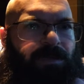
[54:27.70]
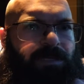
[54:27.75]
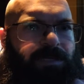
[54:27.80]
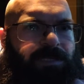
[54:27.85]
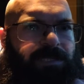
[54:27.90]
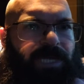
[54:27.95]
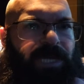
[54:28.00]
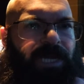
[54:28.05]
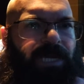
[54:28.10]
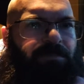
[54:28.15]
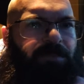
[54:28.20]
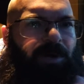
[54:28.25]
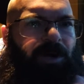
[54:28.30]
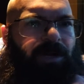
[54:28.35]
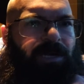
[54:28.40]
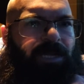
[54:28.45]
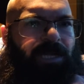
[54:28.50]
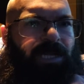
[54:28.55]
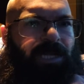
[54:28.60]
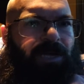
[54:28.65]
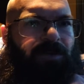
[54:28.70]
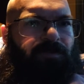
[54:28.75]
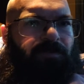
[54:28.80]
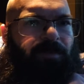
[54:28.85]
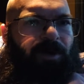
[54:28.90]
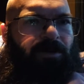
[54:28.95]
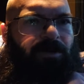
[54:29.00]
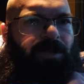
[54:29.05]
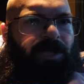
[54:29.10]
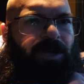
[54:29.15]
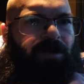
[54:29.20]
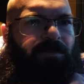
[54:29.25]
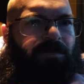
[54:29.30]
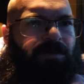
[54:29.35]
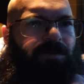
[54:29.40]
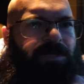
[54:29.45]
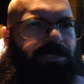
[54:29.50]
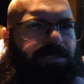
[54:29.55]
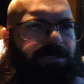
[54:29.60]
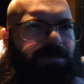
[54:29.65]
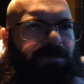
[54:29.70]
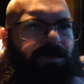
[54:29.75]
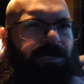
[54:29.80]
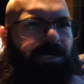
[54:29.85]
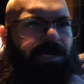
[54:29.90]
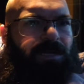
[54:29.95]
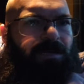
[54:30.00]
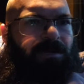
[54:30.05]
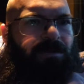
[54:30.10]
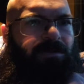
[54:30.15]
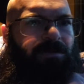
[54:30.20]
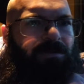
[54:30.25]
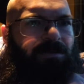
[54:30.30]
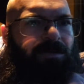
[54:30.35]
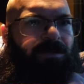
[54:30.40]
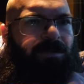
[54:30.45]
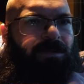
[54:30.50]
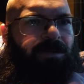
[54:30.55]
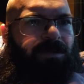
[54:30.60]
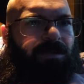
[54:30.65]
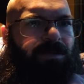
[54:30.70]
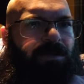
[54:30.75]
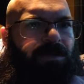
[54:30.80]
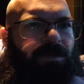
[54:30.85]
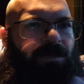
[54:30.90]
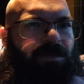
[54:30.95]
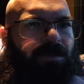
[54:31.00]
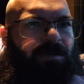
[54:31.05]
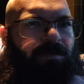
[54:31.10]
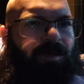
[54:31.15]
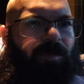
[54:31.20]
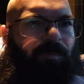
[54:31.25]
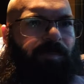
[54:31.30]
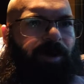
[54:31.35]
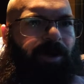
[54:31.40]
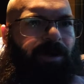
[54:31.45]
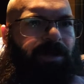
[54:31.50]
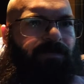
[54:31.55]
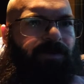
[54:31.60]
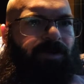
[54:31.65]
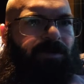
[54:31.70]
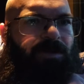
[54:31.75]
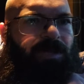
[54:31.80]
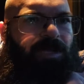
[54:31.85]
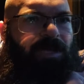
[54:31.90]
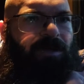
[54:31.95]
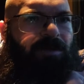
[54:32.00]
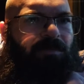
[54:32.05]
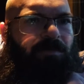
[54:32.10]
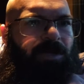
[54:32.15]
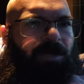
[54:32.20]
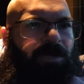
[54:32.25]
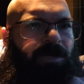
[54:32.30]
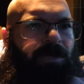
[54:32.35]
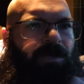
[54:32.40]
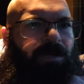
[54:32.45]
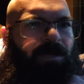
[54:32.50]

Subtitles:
Terry Martin, hello from Oklahoma. What's going on? What part of Oklahoma?